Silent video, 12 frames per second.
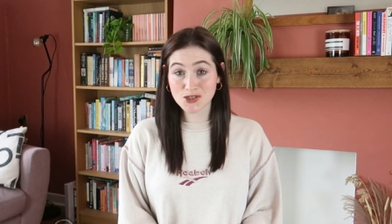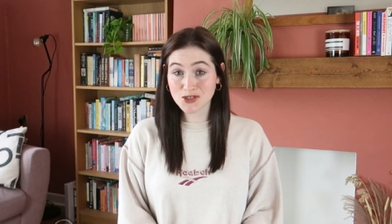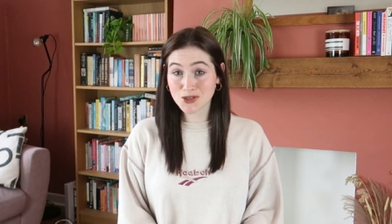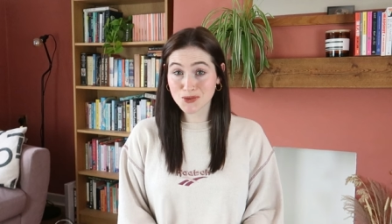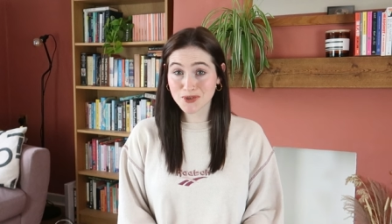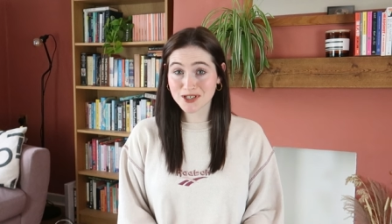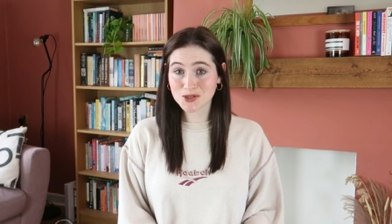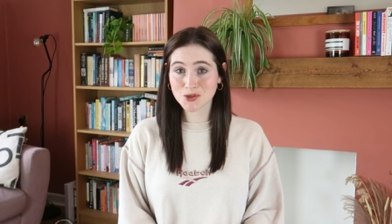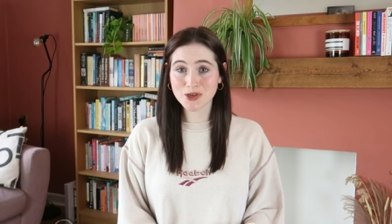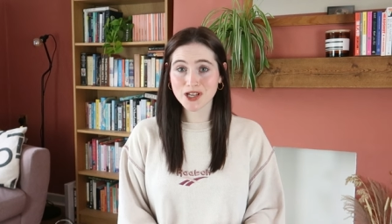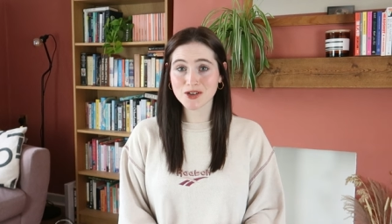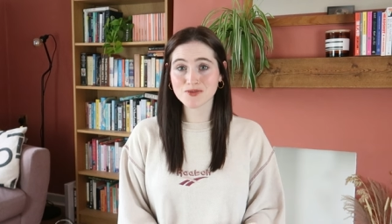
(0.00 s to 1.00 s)
you
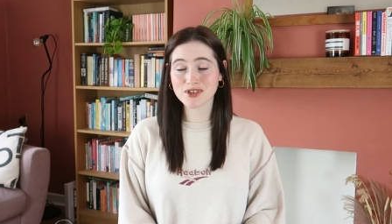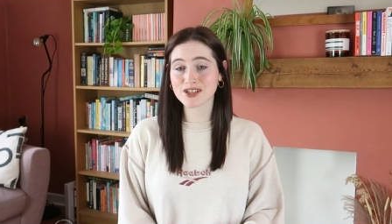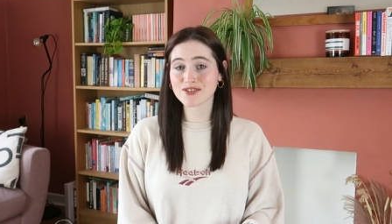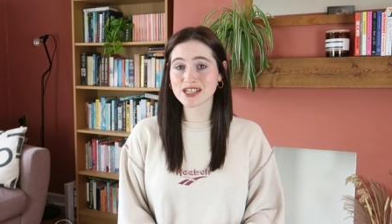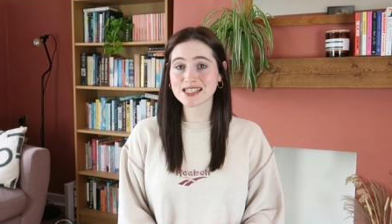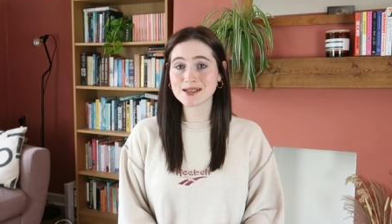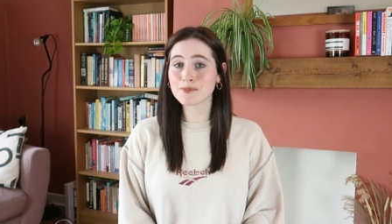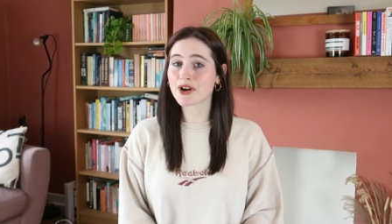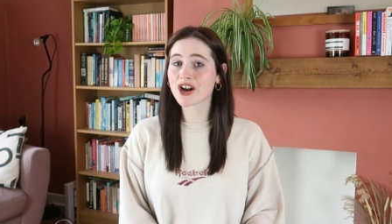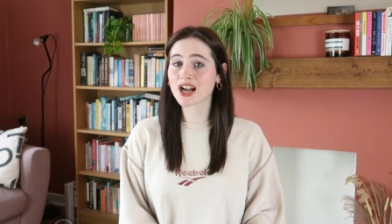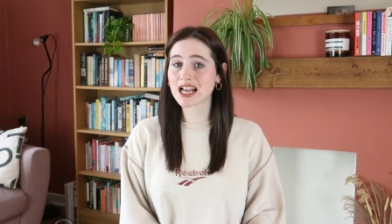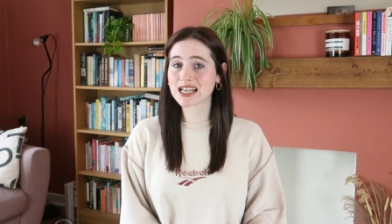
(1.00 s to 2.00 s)
enjoy rereading
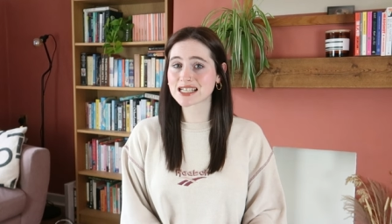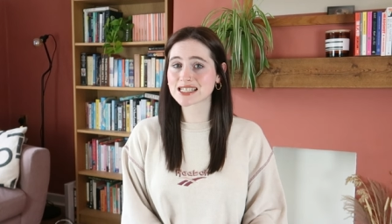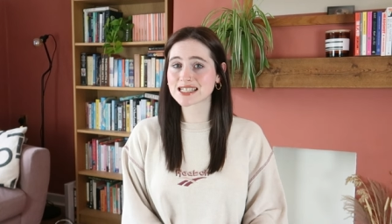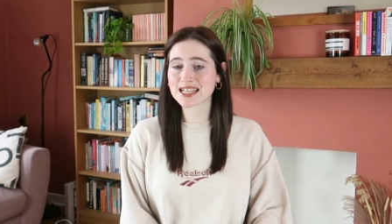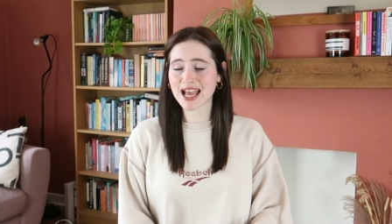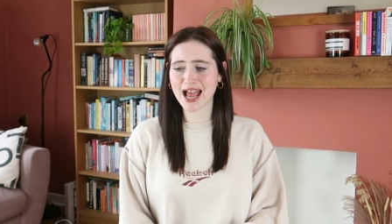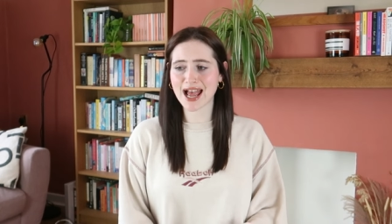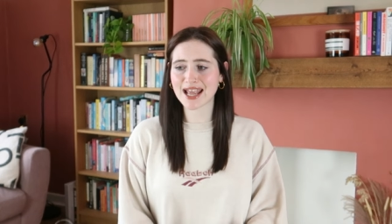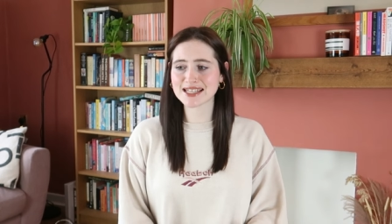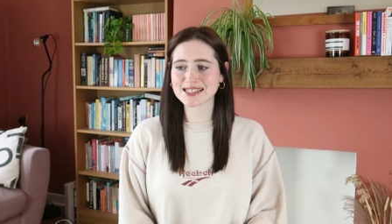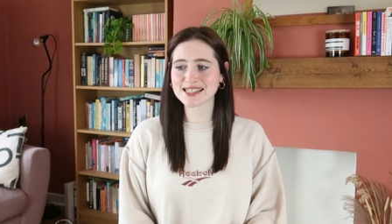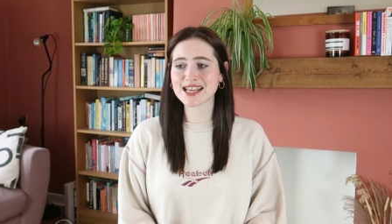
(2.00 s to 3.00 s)
books?
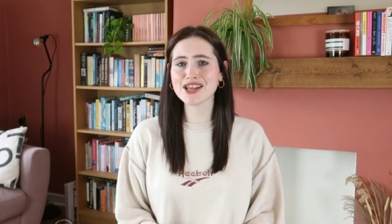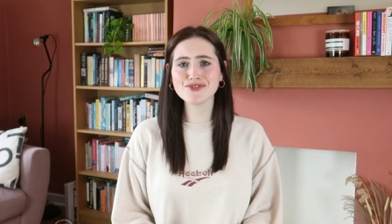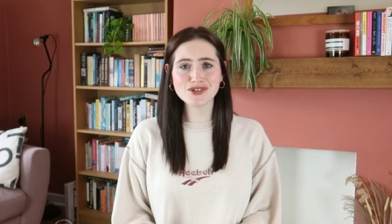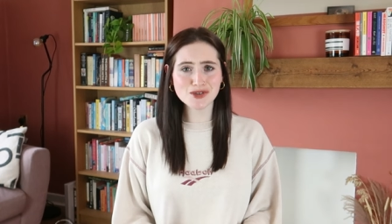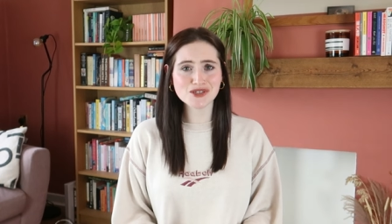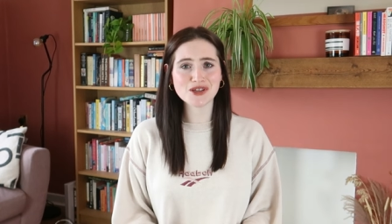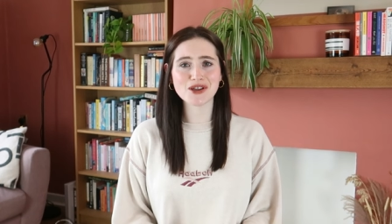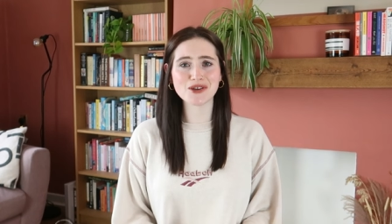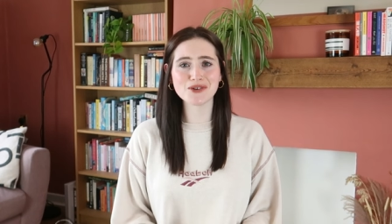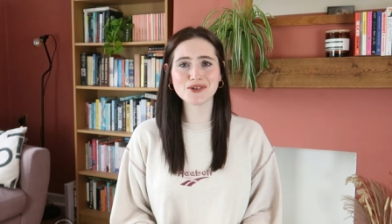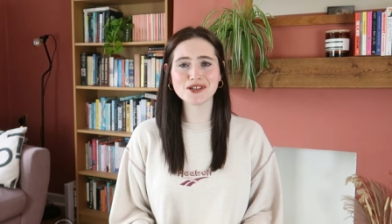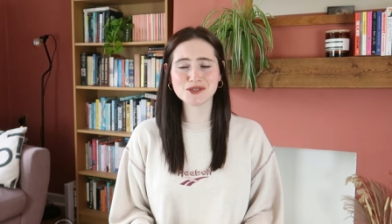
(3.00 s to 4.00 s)
And if you
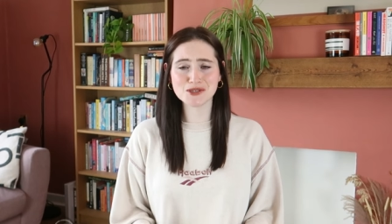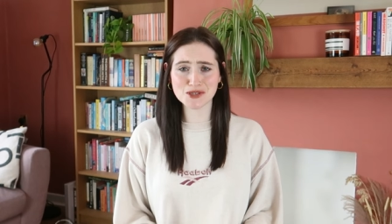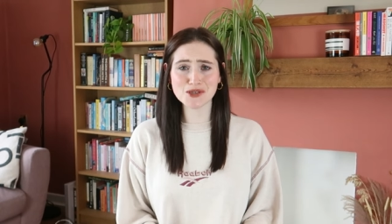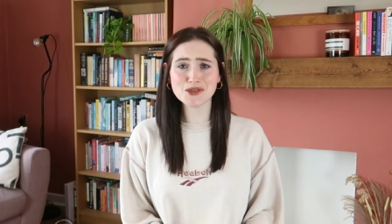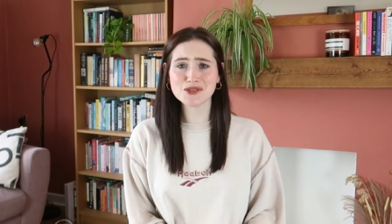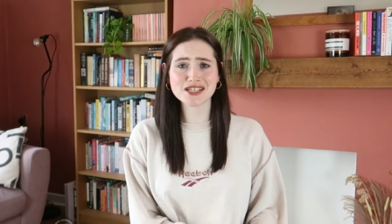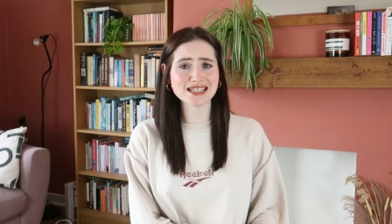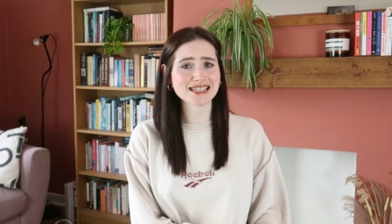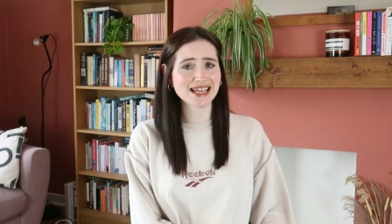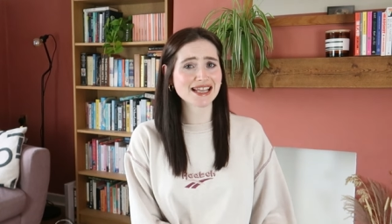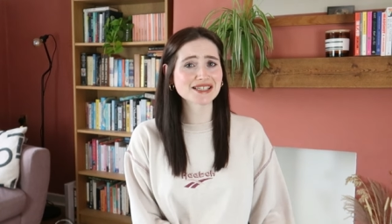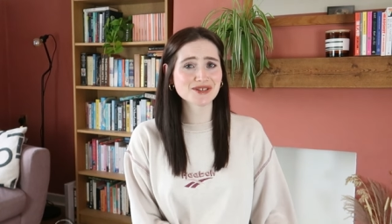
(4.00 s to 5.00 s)
do, do you just
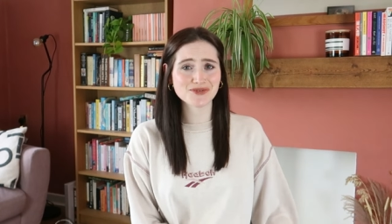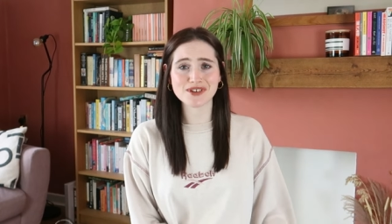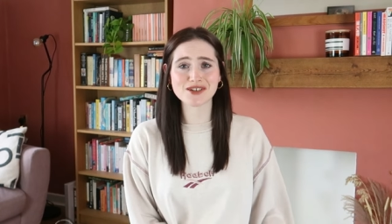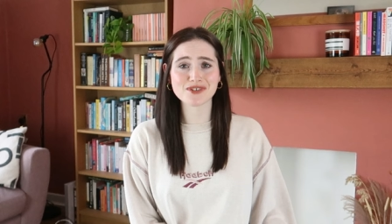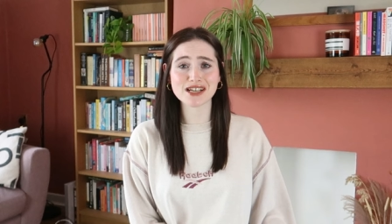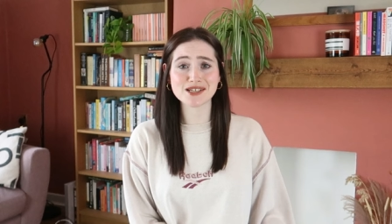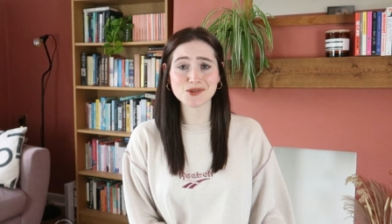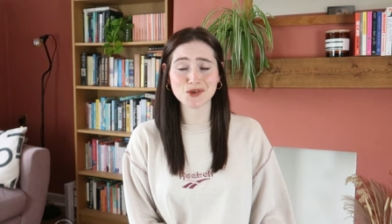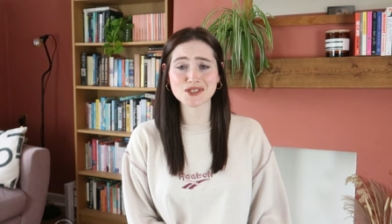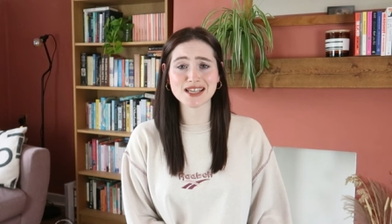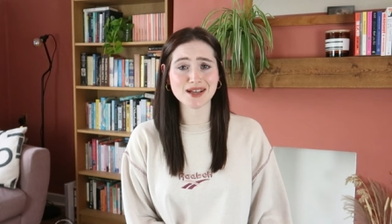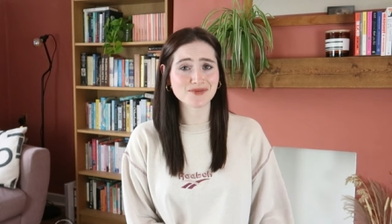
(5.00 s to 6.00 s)
tend to reread
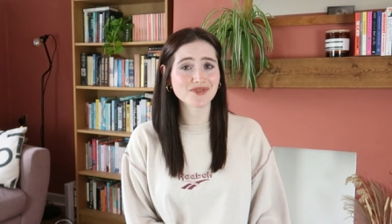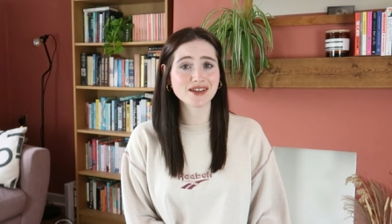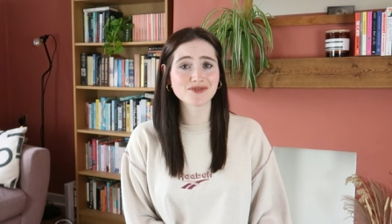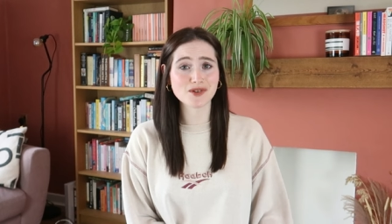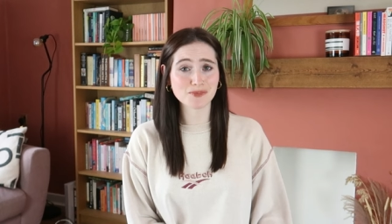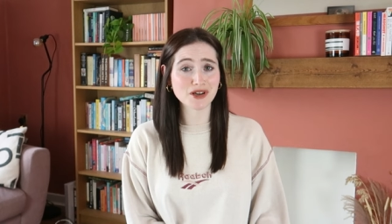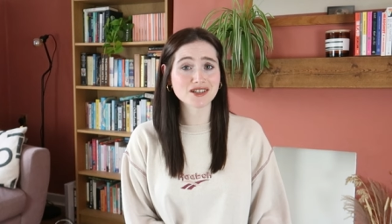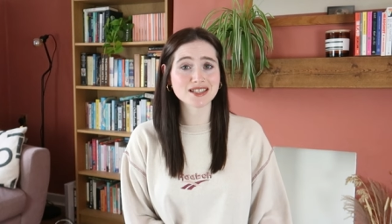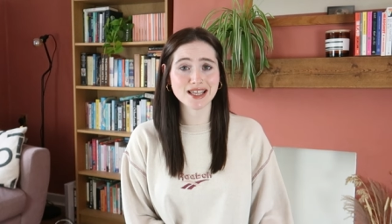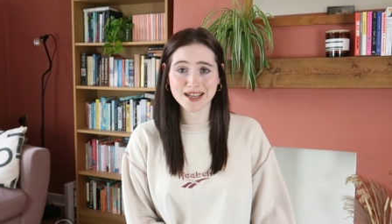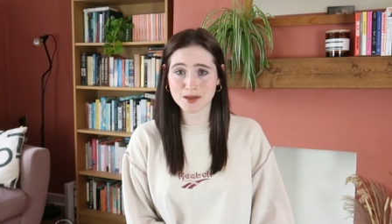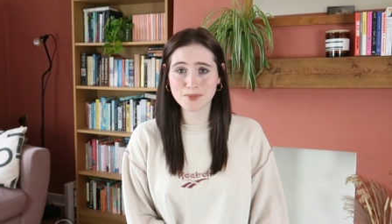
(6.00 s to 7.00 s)
all-time favourite books
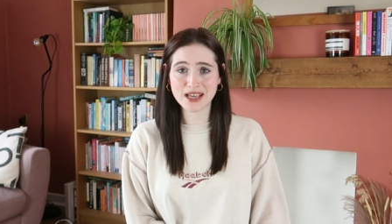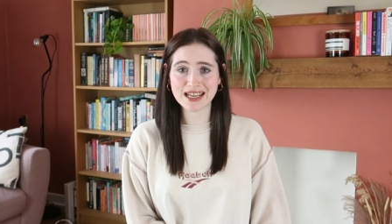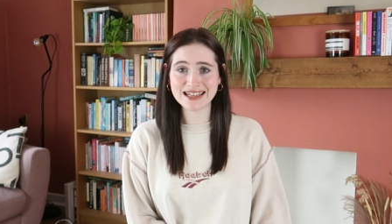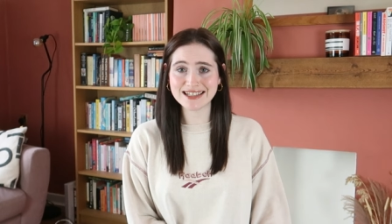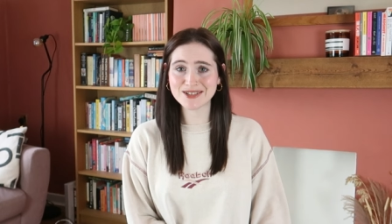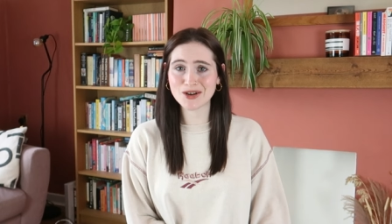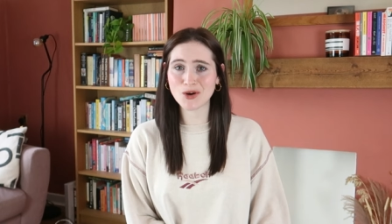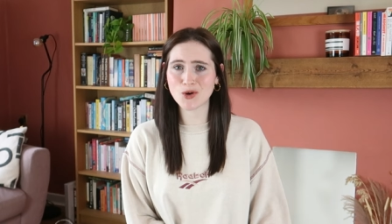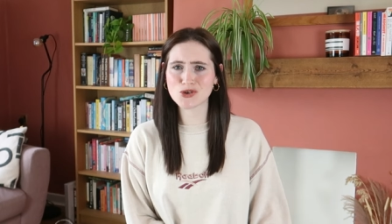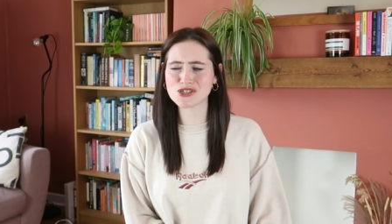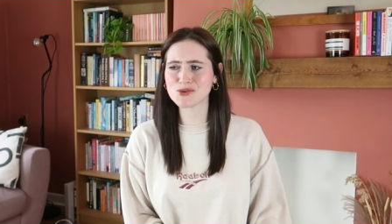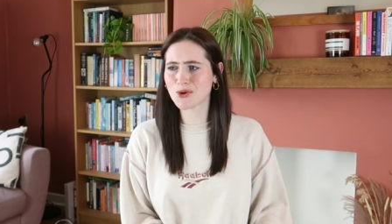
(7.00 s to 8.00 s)
like me,
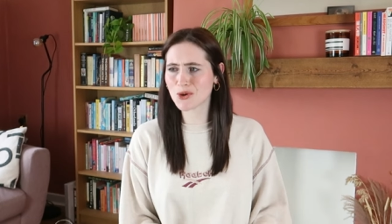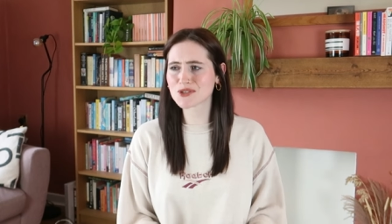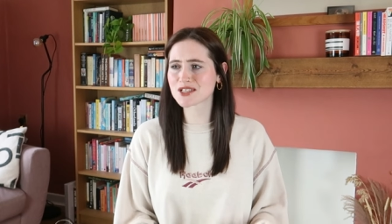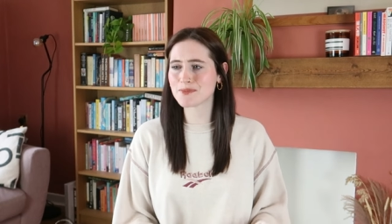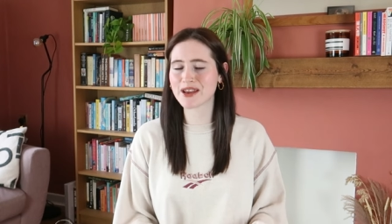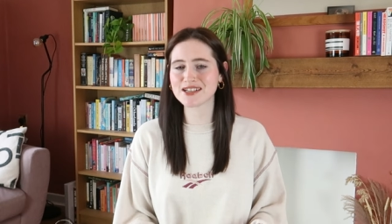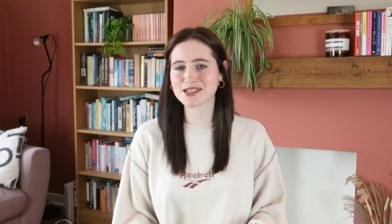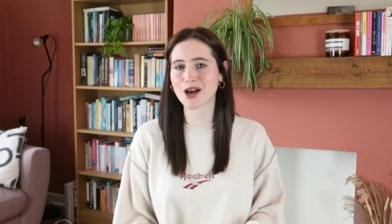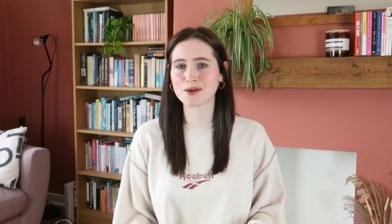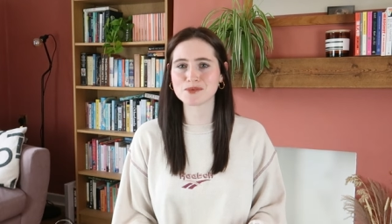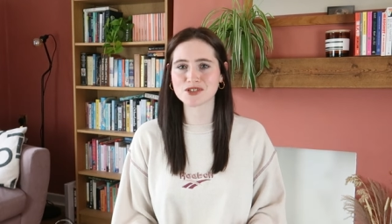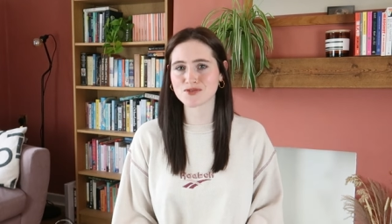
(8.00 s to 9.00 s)
or do you also make
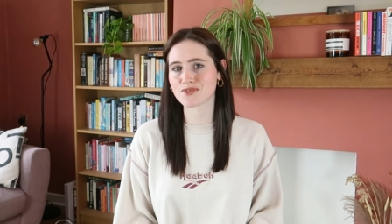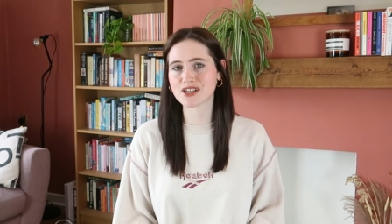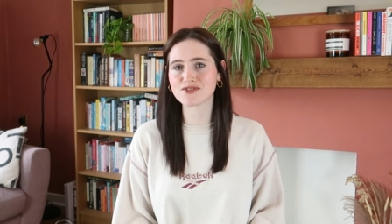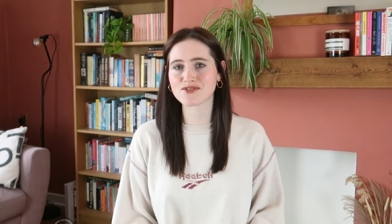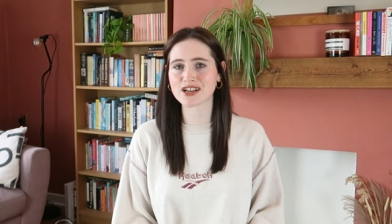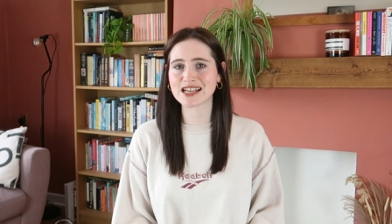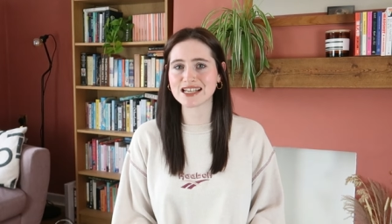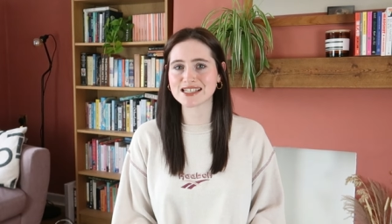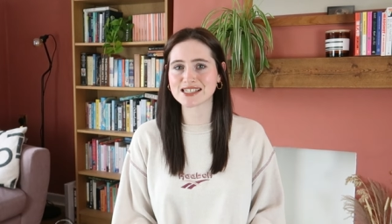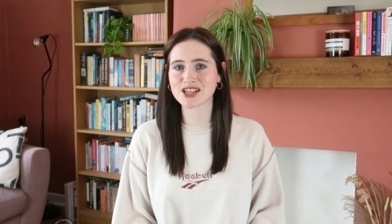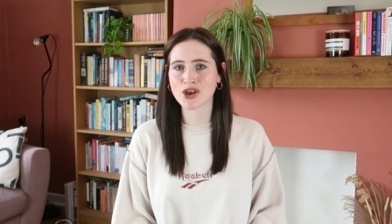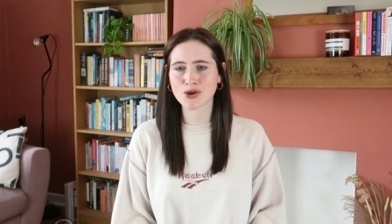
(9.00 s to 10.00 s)
time to
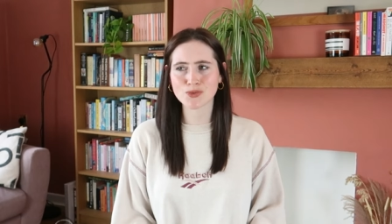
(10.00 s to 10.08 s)
reread